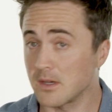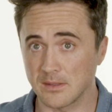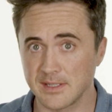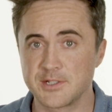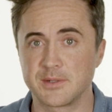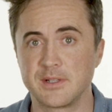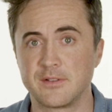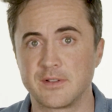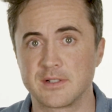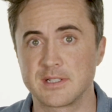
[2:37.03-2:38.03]
college or
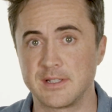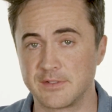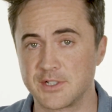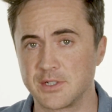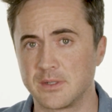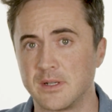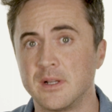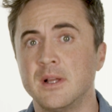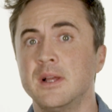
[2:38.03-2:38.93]
university for sure.